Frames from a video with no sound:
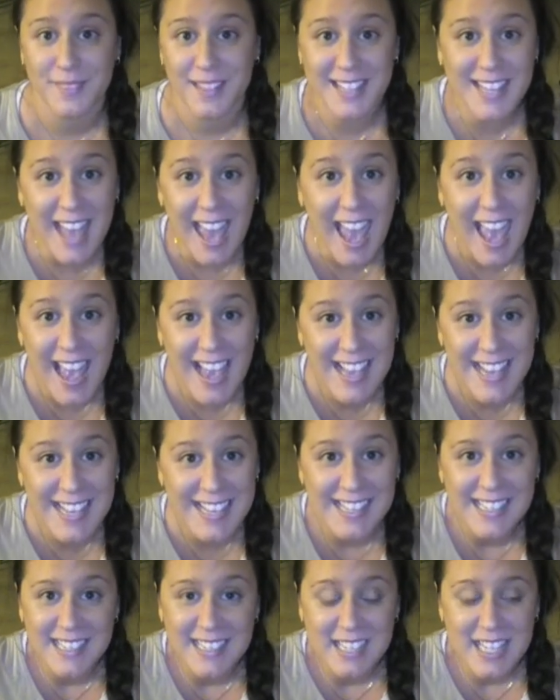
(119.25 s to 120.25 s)
Yay!
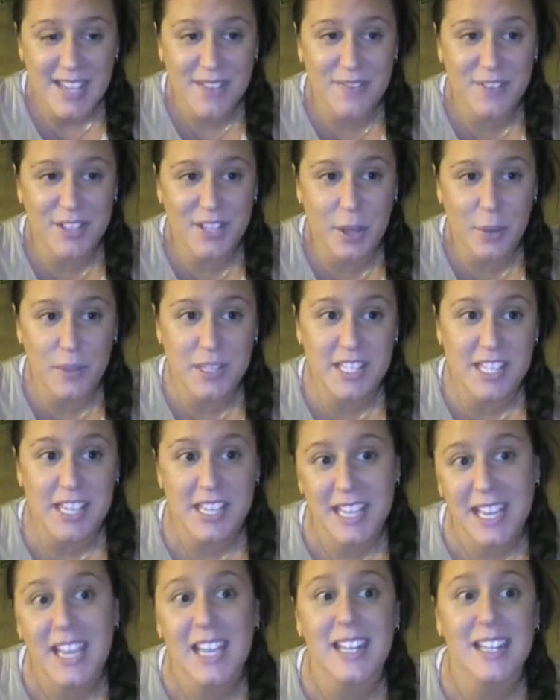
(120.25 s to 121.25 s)
Even though it's
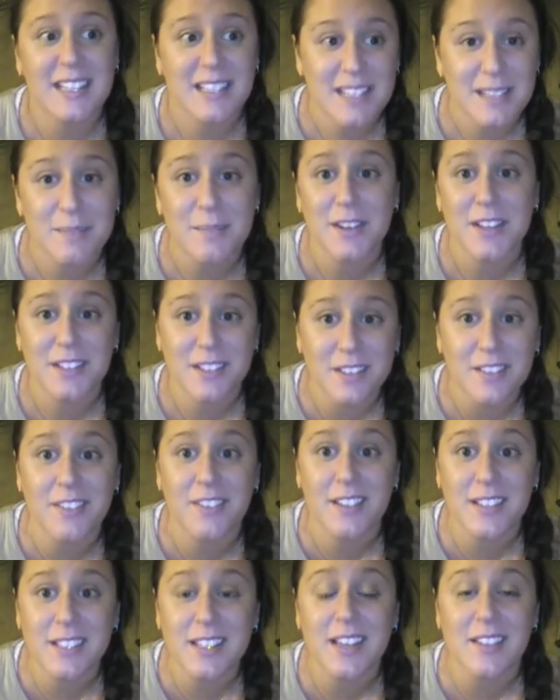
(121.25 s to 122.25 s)
like 80 some odd
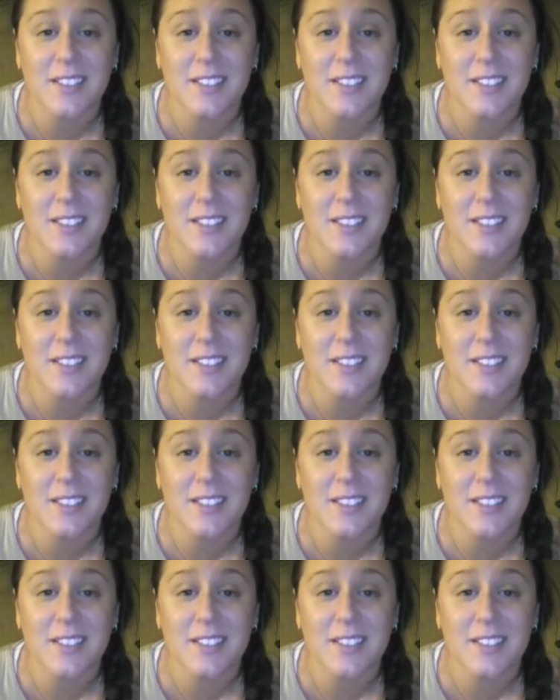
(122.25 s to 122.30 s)
degrees